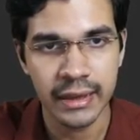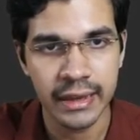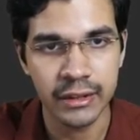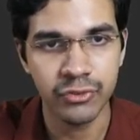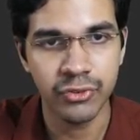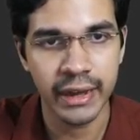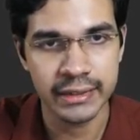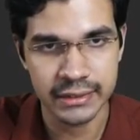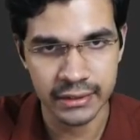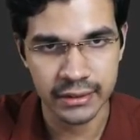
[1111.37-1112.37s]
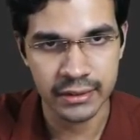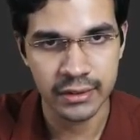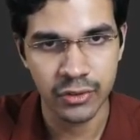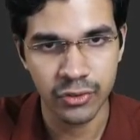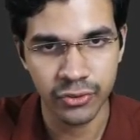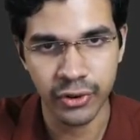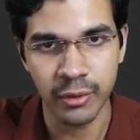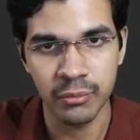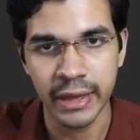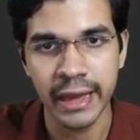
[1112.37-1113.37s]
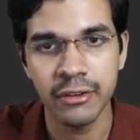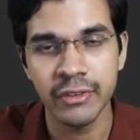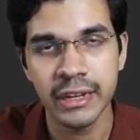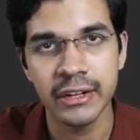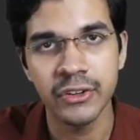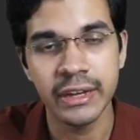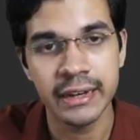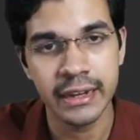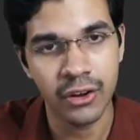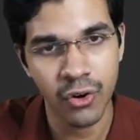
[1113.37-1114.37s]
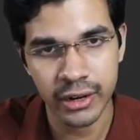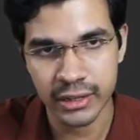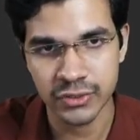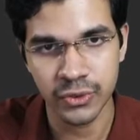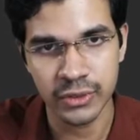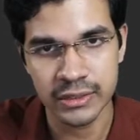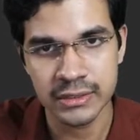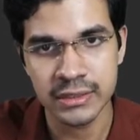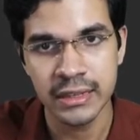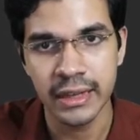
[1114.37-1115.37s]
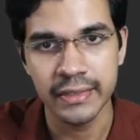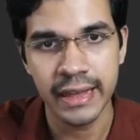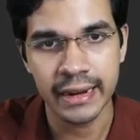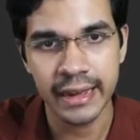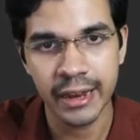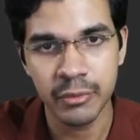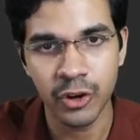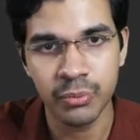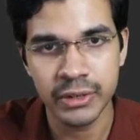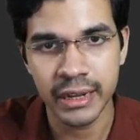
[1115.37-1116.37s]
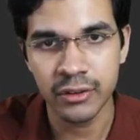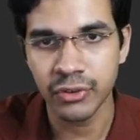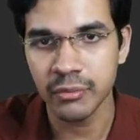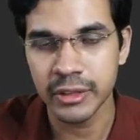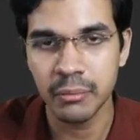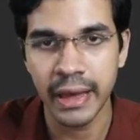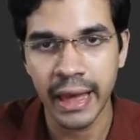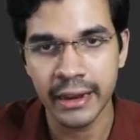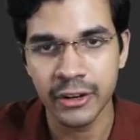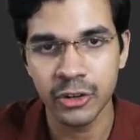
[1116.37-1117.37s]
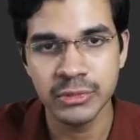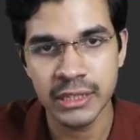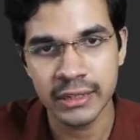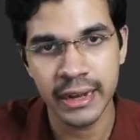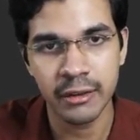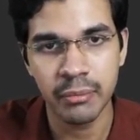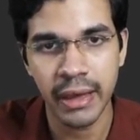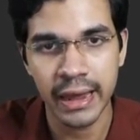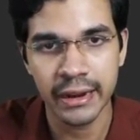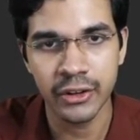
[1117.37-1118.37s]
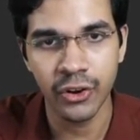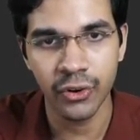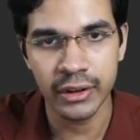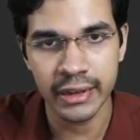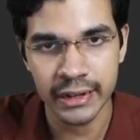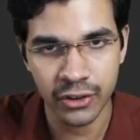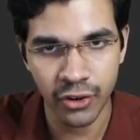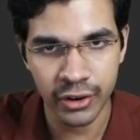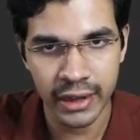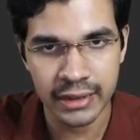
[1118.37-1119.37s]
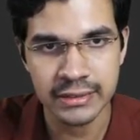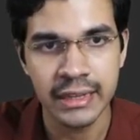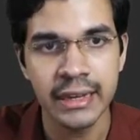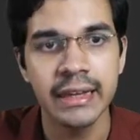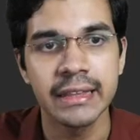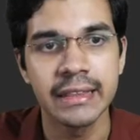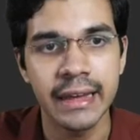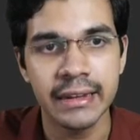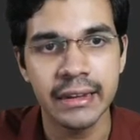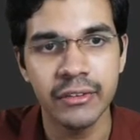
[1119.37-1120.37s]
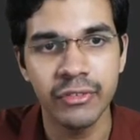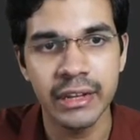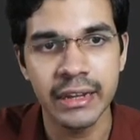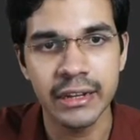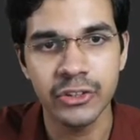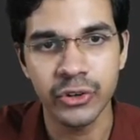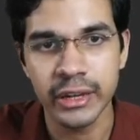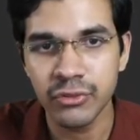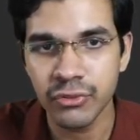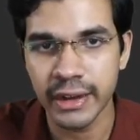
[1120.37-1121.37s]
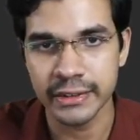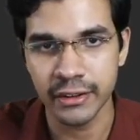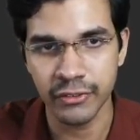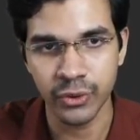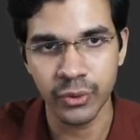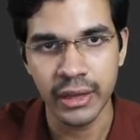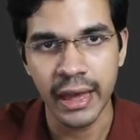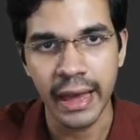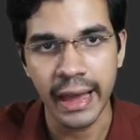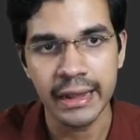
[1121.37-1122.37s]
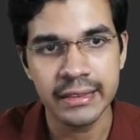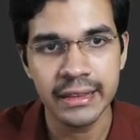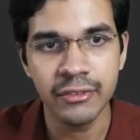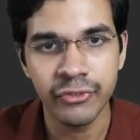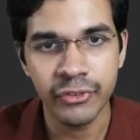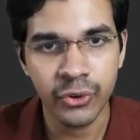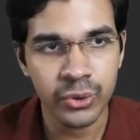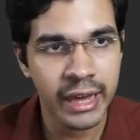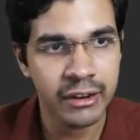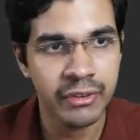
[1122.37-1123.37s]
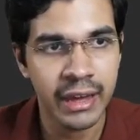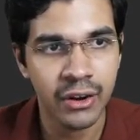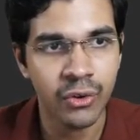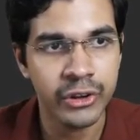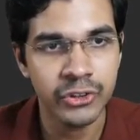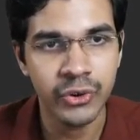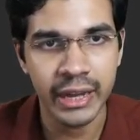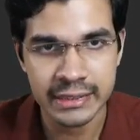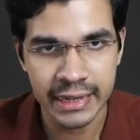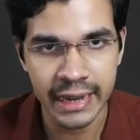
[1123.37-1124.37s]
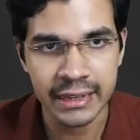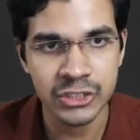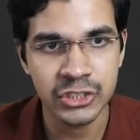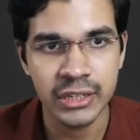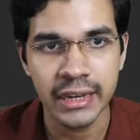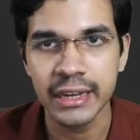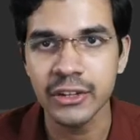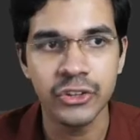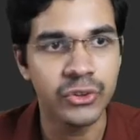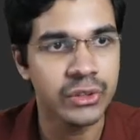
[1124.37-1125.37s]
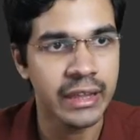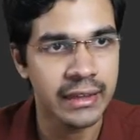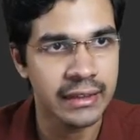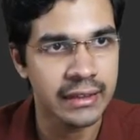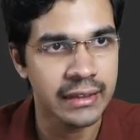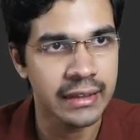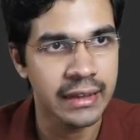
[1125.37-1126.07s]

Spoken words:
inflator from, and we need to get a context for this. That can be obtained from the parent object, like parent.getContext. Then we need to inflate a view, and the view that we are going to attach into the